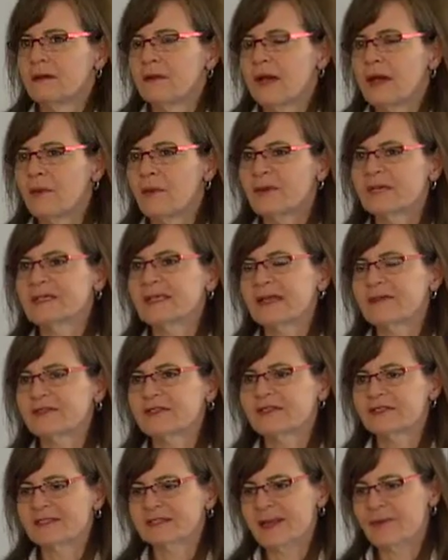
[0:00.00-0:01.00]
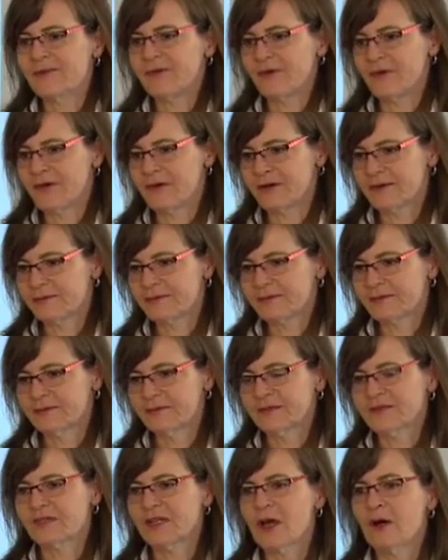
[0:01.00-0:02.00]
I want to take this a step further.
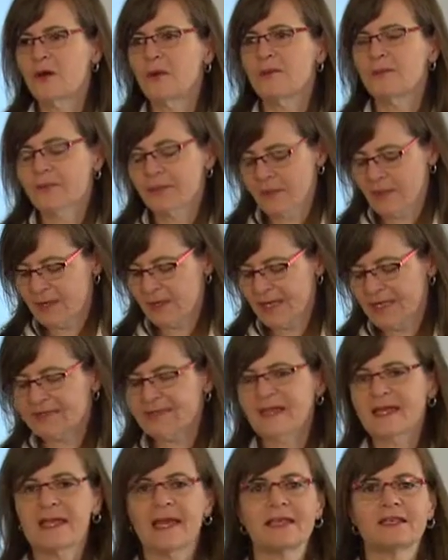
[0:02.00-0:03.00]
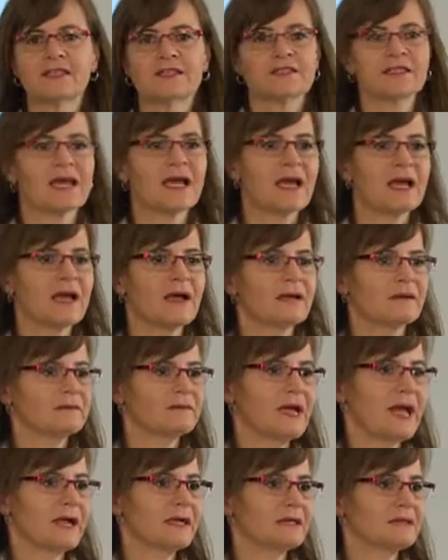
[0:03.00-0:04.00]
So let's say I just
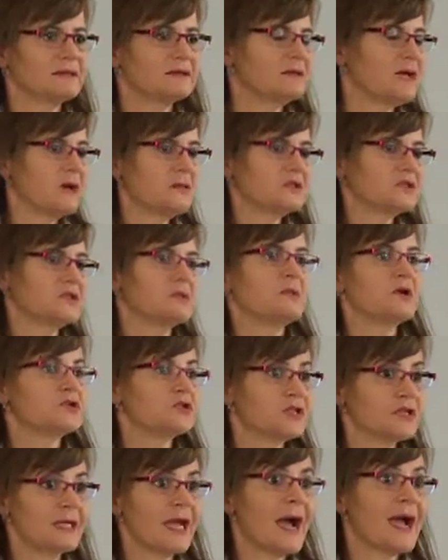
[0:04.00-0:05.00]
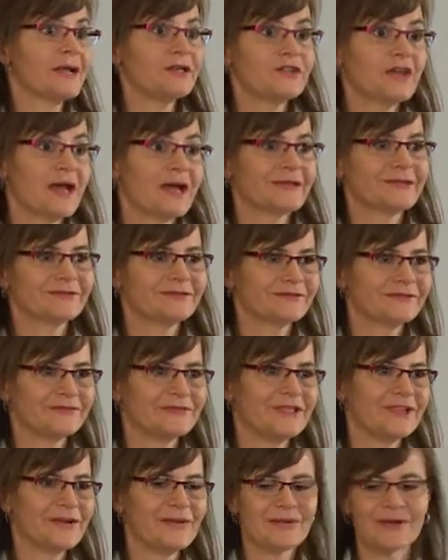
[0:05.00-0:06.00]
I was emotionally hijacked.
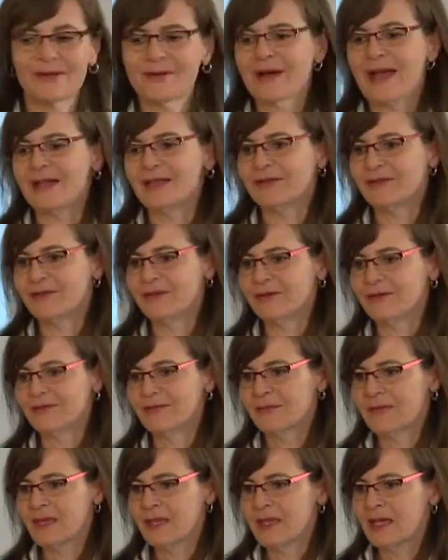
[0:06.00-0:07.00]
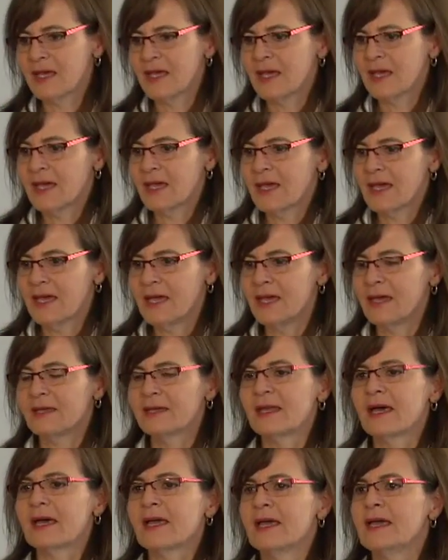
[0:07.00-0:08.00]
What do I do?
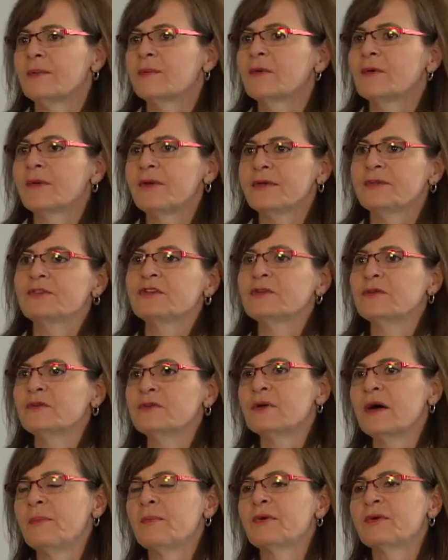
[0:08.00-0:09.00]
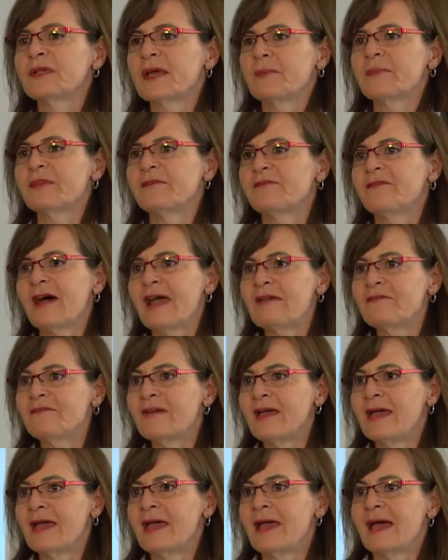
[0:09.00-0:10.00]
And I am going to put up the 5
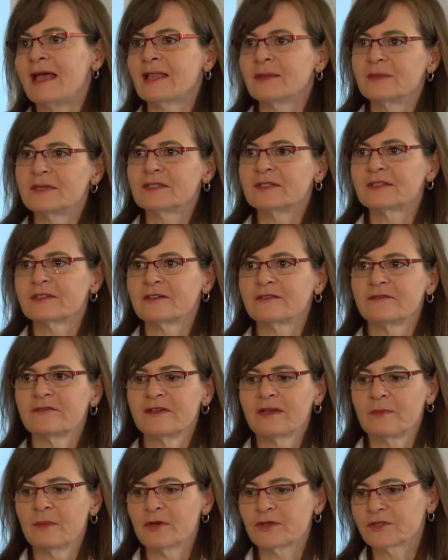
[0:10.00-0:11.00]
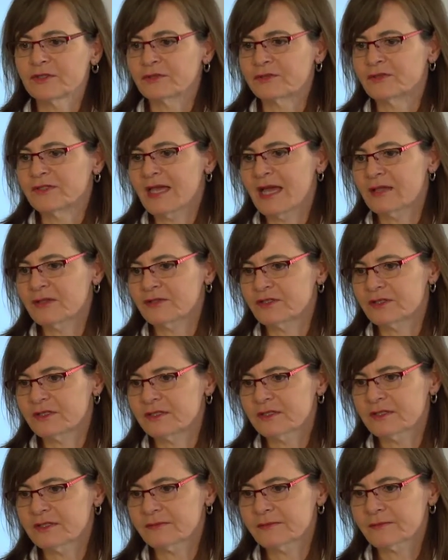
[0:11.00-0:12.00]
elements of emotional
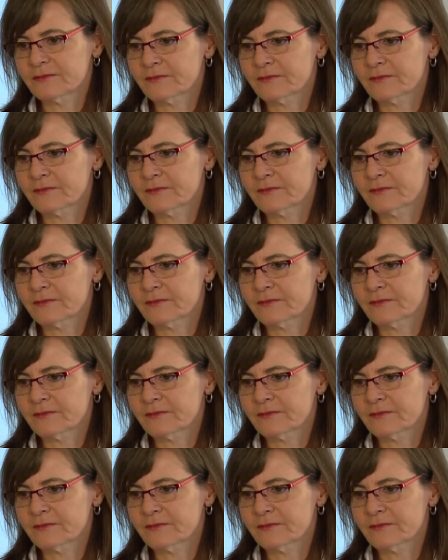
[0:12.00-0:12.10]
intelligence,